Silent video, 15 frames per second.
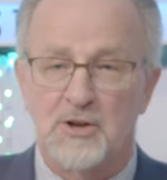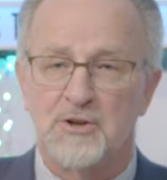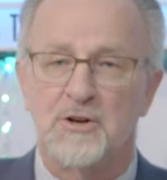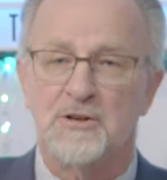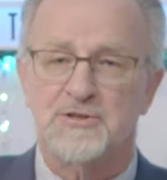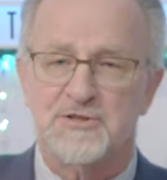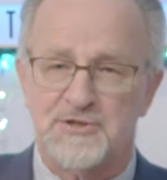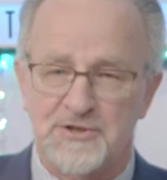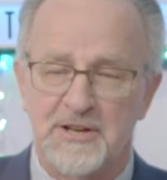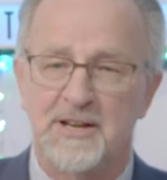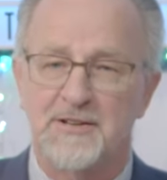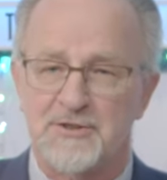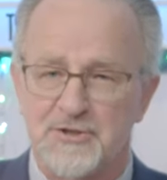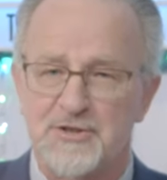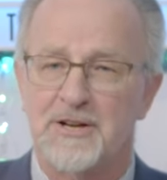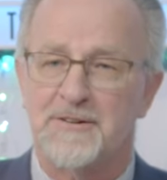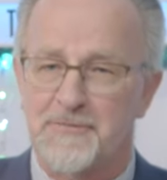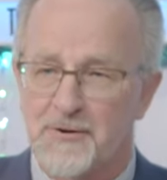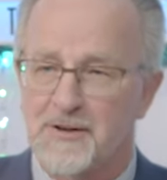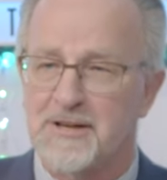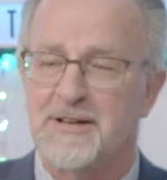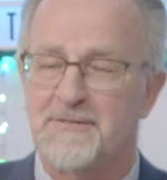your sins are
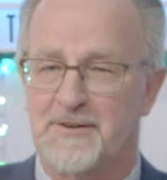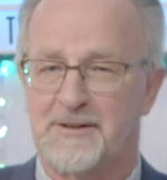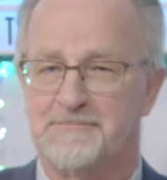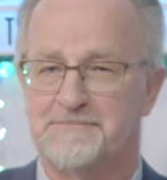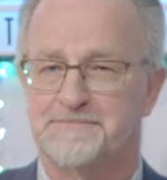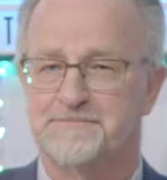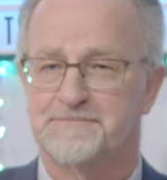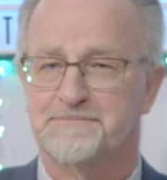forgiven.